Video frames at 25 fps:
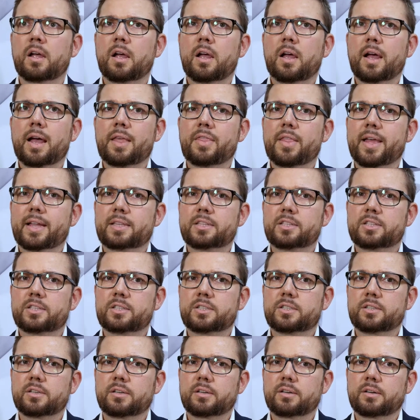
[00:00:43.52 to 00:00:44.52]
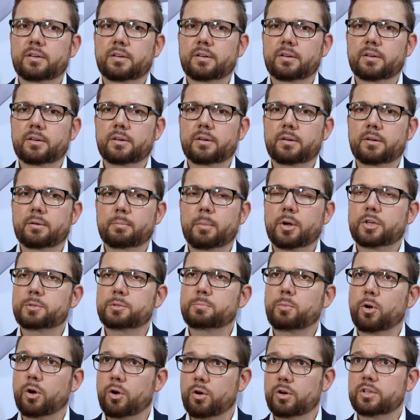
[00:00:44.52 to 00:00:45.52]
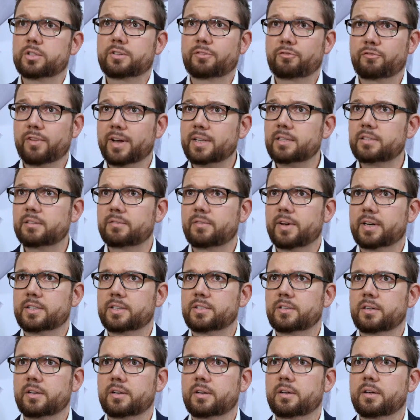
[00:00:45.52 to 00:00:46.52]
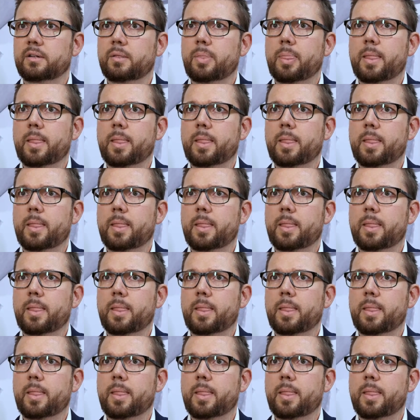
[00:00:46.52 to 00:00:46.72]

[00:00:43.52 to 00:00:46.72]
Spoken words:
And that's much more cost effective, actually,